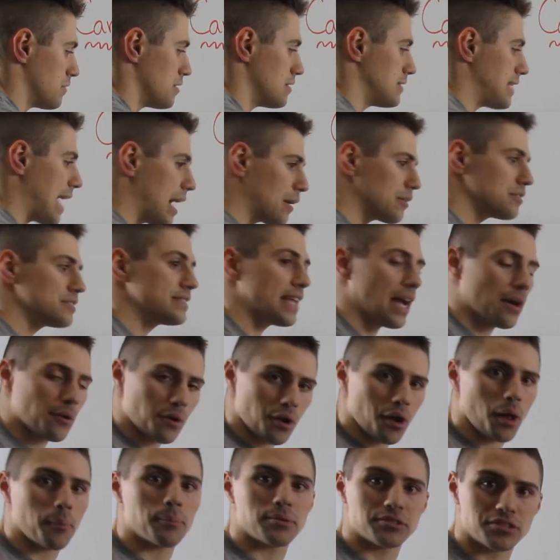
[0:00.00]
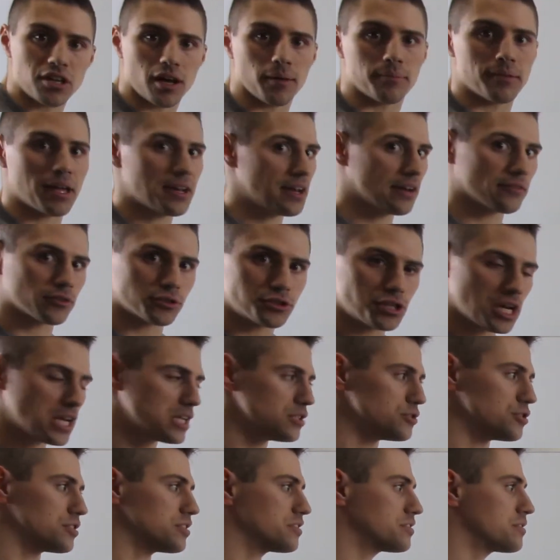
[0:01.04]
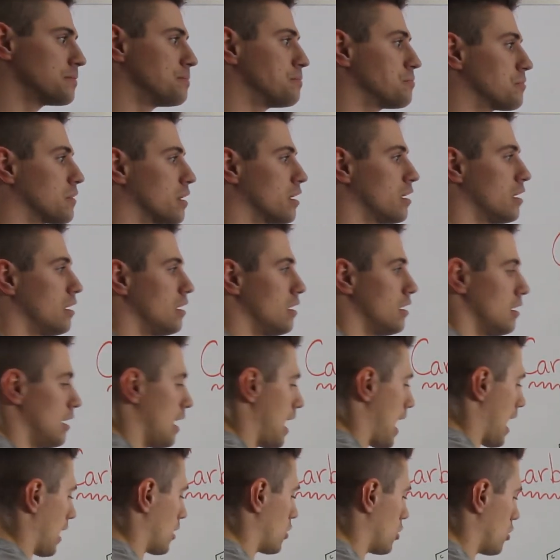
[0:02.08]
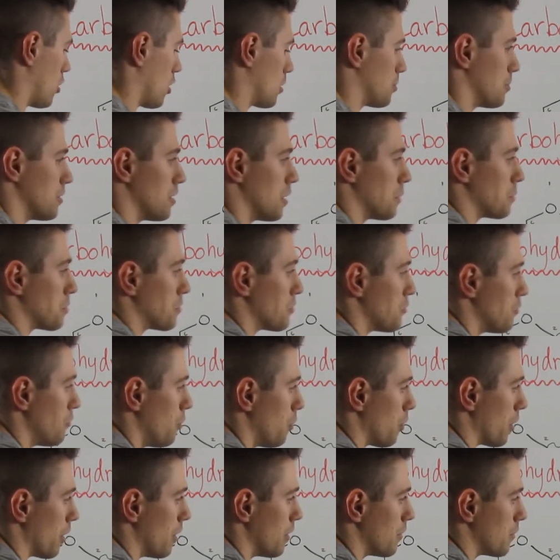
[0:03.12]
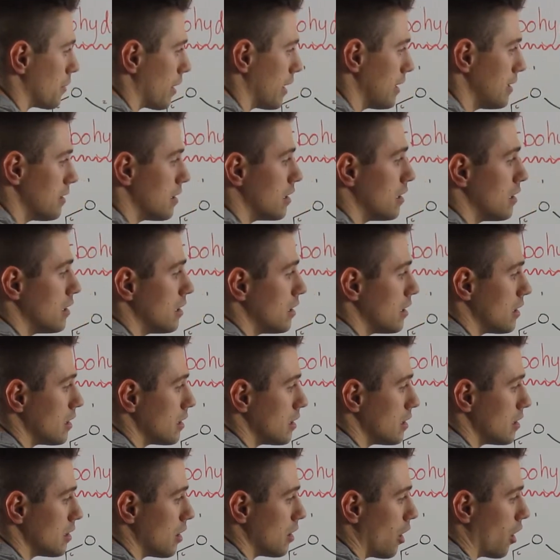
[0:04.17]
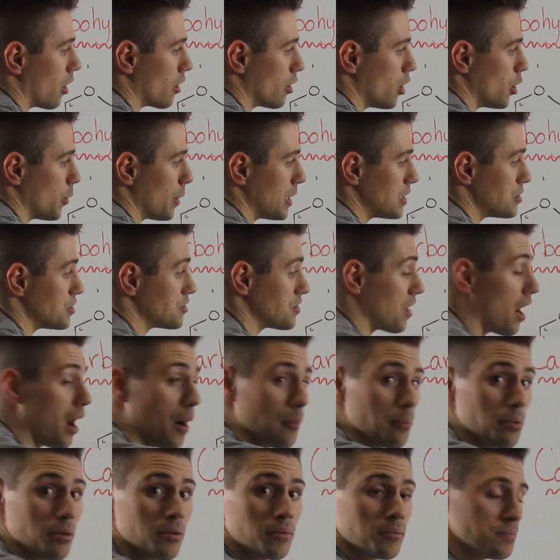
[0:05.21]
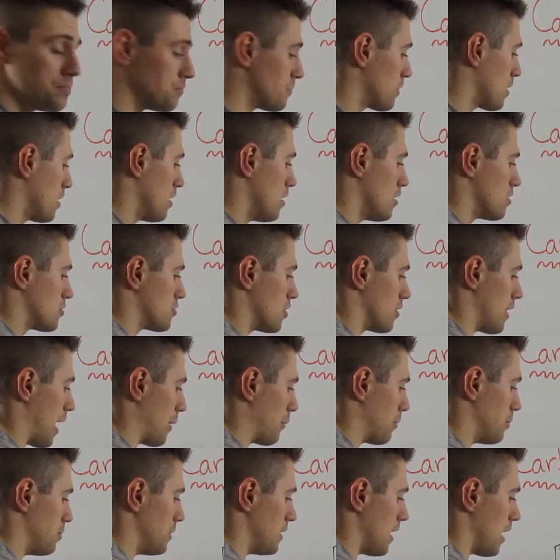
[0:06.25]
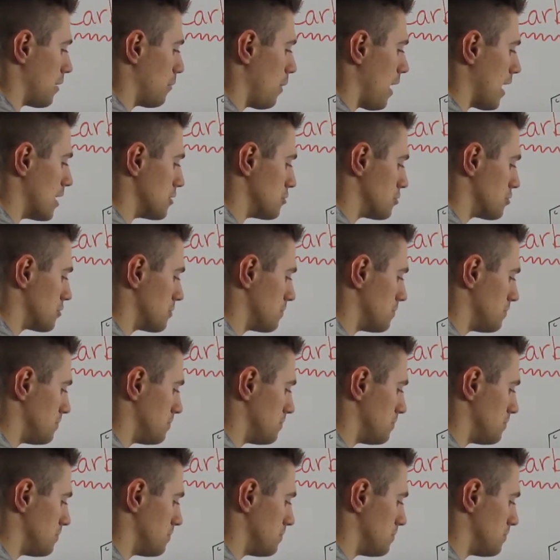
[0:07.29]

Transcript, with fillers: Down is down and up is up. That never changes. At carbon number 4, right? Our OH is up. So that would be a wedge.